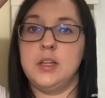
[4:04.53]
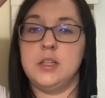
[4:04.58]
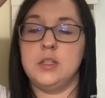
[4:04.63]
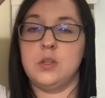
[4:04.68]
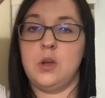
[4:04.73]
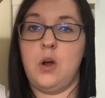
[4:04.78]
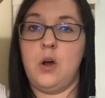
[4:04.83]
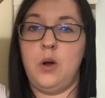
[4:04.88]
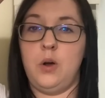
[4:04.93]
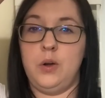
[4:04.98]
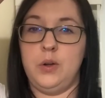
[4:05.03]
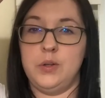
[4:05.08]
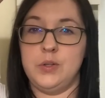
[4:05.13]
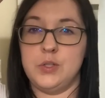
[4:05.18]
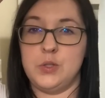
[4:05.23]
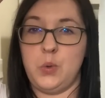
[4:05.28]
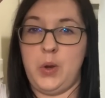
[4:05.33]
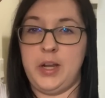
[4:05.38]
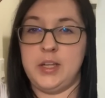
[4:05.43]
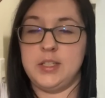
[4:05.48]
is on
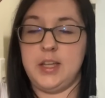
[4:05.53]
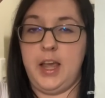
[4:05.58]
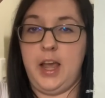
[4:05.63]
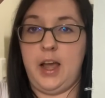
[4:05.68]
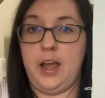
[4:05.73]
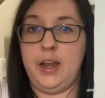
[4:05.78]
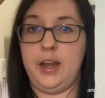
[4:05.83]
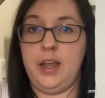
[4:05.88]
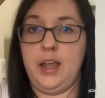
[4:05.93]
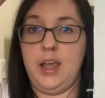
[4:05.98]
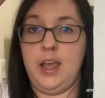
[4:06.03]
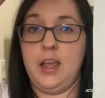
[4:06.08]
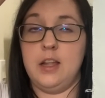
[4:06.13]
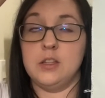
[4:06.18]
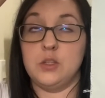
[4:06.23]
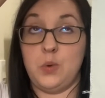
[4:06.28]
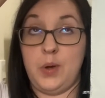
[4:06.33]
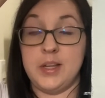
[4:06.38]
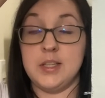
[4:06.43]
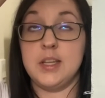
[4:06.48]

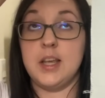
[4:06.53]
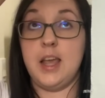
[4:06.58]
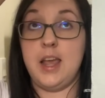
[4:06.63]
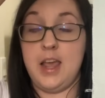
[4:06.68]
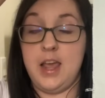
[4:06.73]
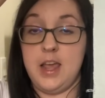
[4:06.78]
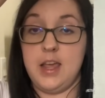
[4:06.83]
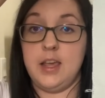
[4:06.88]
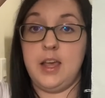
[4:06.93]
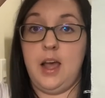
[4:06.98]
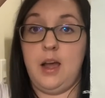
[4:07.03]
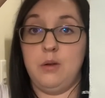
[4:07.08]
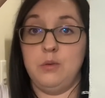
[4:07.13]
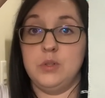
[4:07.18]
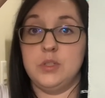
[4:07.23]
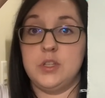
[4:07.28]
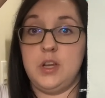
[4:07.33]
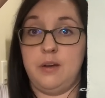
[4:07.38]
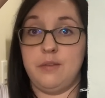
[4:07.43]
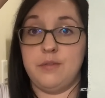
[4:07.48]
twenty-eight count
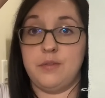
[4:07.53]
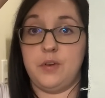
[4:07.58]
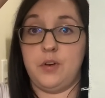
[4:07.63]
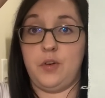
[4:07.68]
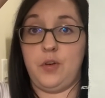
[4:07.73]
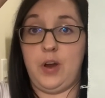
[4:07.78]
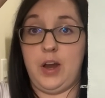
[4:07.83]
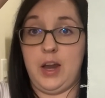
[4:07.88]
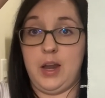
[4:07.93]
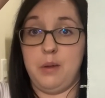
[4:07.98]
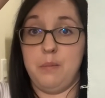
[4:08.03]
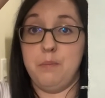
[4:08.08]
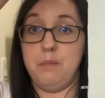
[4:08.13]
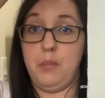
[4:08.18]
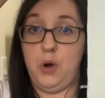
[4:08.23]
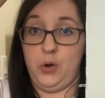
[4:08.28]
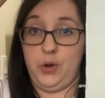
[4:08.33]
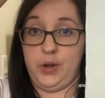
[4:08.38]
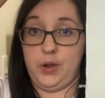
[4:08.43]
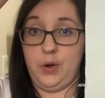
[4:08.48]
Dove Grey
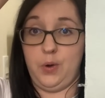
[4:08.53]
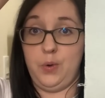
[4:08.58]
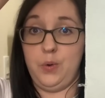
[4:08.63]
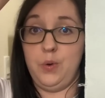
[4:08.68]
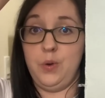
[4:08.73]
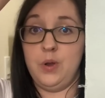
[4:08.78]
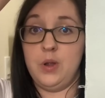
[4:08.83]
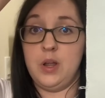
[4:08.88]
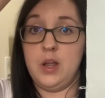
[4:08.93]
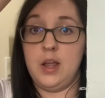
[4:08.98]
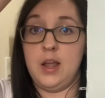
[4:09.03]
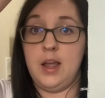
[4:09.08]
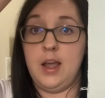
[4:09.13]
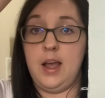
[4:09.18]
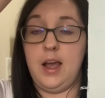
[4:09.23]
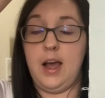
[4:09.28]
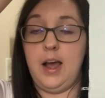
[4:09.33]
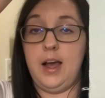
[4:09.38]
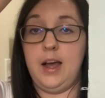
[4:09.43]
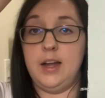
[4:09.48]
Monaco,
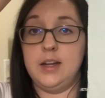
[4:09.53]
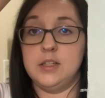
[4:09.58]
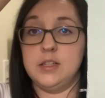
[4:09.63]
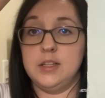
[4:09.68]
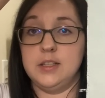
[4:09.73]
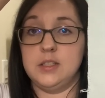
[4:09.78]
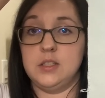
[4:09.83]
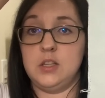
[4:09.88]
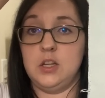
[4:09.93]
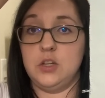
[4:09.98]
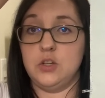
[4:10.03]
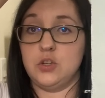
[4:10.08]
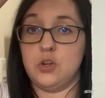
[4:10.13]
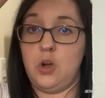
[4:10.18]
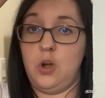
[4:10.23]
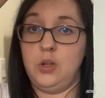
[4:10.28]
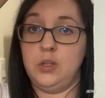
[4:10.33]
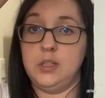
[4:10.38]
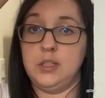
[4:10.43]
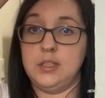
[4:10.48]
and it's stitched
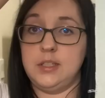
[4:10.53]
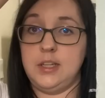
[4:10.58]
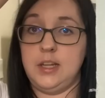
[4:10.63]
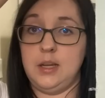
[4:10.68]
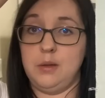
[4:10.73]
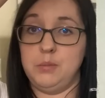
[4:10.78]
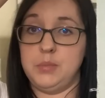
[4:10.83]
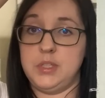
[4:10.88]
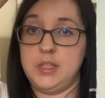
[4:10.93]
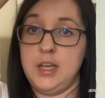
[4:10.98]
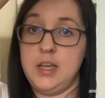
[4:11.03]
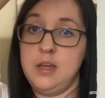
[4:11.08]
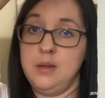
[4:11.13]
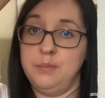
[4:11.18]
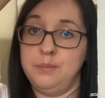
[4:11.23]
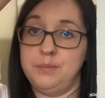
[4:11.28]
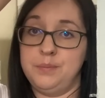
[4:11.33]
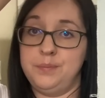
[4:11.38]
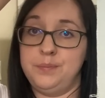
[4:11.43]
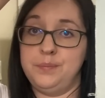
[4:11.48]
all in D M C.
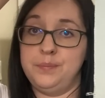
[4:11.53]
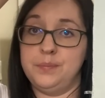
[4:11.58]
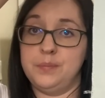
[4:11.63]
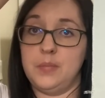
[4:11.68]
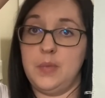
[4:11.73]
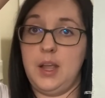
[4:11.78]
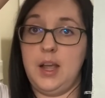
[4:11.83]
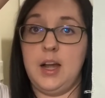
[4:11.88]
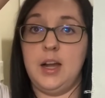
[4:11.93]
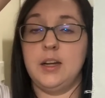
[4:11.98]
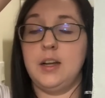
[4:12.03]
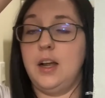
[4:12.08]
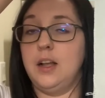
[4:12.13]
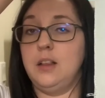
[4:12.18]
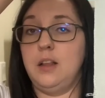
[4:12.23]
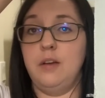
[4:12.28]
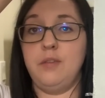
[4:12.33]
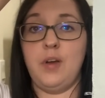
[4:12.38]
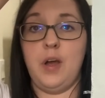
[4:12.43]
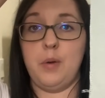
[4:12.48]
And I
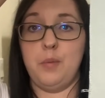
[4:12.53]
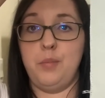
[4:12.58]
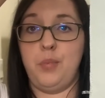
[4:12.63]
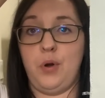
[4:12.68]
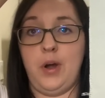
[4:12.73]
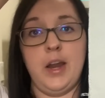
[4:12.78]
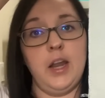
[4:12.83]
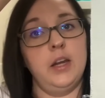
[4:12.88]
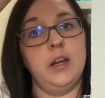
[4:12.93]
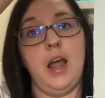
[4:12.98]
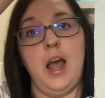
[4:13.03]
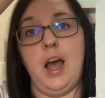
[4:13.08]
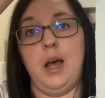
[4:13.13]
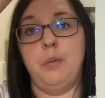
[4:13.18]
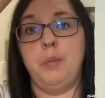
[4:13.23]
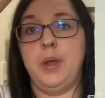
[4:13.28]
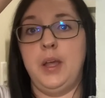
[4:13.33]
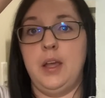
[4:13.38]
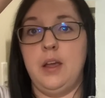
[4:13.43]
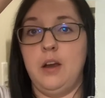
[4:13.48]
love how bright and
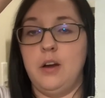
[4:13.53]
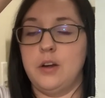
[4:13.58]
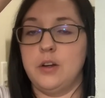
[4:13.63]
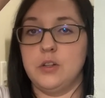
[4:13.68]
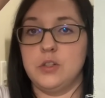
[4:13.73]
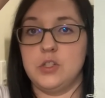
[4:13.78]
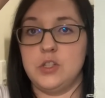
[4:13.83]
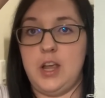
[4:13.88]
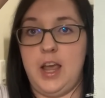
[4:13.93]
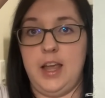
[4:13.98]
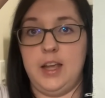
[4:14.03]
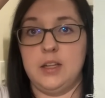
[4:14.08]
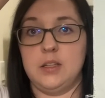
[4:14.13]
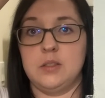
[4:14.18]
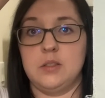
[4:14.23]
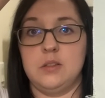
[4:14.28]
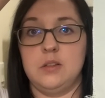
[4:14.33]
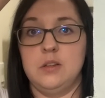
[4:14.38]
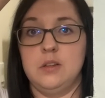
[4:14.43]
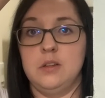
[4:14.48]
happy her
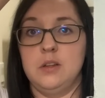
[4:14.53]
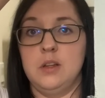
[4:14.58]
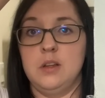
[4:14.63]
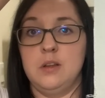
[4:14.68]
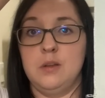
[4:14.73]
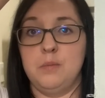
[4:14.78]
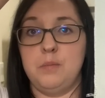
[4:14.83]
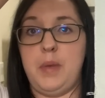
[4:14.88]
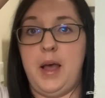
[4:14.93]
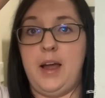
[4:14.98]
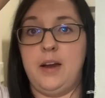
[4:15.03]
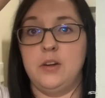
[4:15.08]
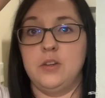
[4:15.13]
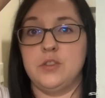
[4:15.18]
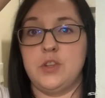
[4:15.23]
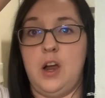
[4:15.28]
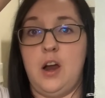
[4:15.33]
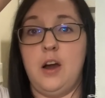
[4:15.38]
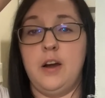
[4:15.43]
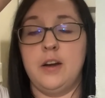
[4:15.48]
text patterns
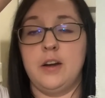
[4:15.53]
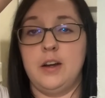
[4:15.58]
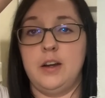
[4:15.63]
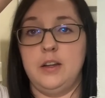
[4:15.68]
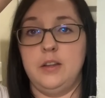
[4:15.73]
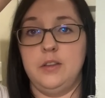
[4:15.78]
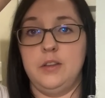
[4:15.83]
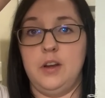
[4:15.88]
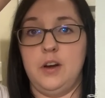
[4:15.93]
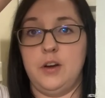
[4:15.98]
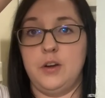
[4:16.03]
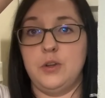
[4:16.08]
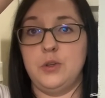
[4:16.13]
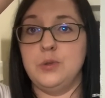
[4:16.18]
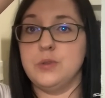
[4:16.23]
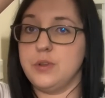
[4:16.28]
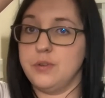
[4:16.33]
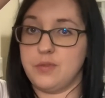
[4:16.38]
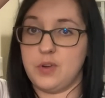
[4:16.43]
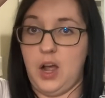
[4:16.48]
are and her
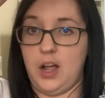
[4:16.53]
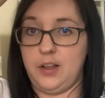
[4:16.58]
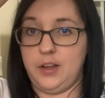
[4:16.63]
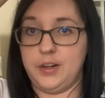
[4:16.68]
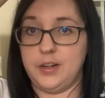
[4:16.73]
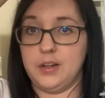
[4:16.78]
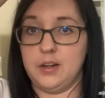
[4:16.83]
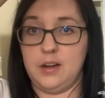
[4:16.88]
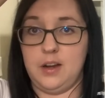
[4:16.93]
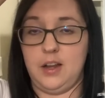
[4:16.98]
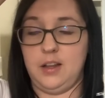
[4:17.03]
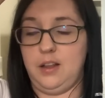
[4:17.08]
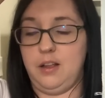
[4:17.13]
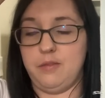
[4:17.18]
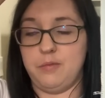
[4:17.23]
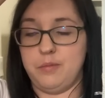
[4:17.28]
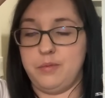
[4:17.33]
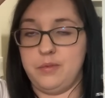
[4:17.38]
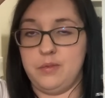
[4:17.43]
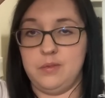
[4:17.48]
use of colour. I love
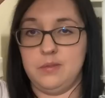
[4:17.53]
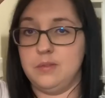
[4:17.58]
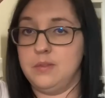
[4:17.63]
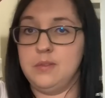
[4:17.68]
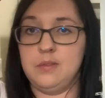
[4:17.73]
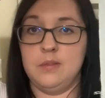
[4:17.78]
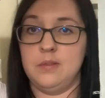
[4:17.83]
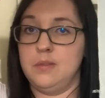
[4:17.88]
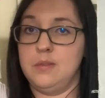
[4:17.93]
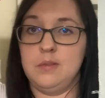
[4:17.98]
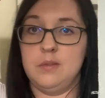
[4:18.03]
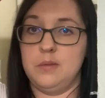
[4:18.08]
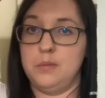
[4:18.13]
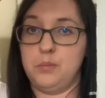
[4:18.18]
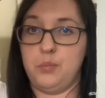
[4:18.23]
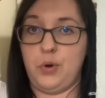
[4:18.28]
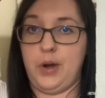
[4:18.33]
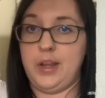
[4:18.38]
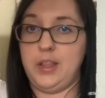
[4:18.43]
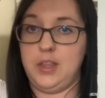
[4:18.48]

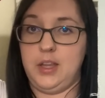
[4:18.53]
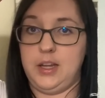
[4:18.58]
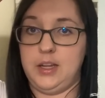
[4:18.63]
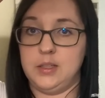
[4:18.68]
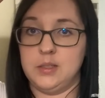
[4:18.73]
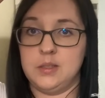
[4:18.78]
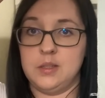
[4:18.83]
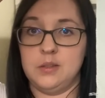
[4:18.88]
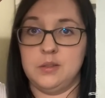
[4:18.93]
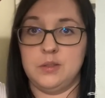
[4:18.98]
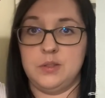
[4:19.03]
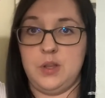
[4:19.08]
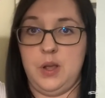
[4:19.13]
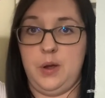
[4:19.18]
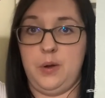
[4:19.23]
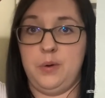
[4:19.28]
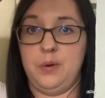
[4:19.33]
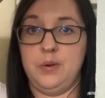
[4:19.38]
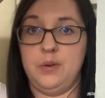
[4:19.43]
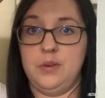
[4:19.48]
bright things,
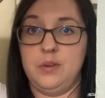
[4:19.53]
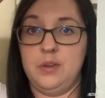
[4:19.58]
so